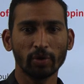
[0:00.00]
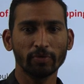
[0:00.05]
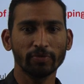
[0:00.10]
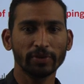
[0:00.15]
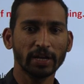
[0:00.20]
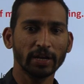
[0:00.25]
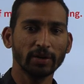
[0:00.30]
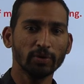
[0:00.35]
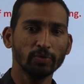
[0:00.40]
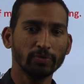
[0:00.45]
what
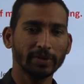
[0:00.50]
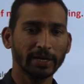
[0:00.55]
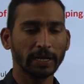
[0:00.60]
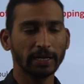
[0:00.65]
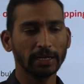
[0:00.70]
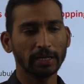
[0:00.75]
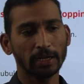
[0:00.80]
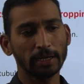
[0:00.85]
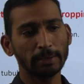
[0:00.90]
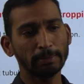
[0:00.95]
we can do, we
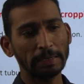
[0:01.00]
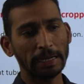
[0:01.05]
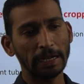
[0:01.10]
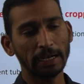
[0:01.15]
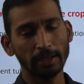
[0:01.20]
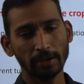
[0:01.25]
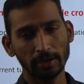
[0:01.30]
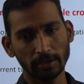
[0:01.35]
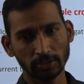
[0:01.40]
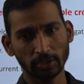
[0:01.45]
can
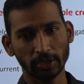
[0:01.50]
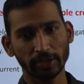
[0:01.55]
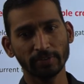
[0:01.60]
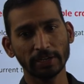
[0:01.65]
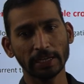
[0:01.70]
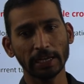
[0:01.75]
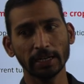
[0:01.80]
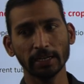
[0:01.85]
we